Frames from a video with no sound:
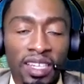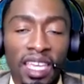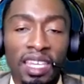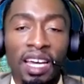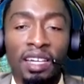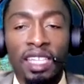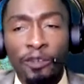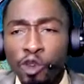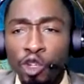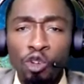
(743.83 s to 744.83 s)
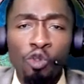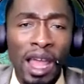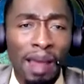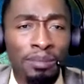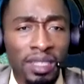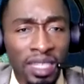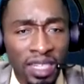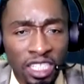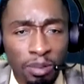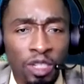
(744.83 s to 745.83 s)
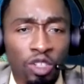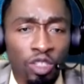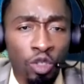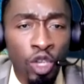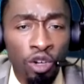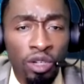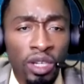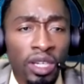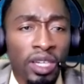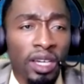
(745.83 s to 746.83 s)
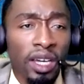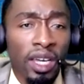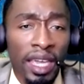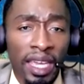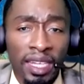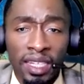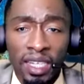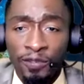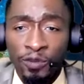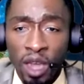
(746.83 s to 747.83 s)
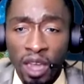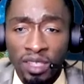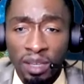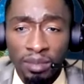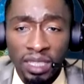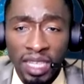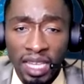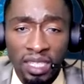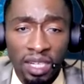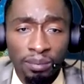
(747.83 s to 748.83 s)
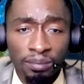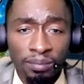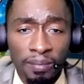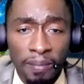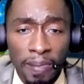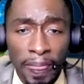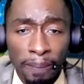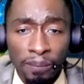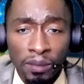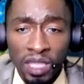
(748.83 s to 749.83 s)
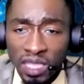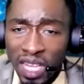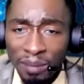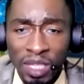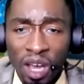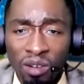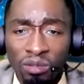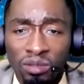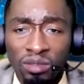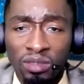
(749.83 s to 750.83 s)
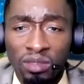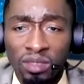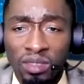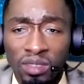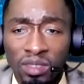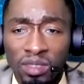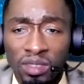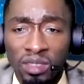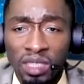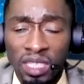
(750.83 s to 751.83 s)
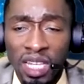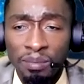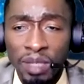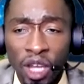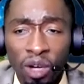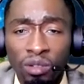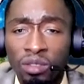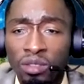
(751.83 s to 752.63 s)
And if you do, while I'm explaining those to you, and if you have something that just let me know. Just let me know.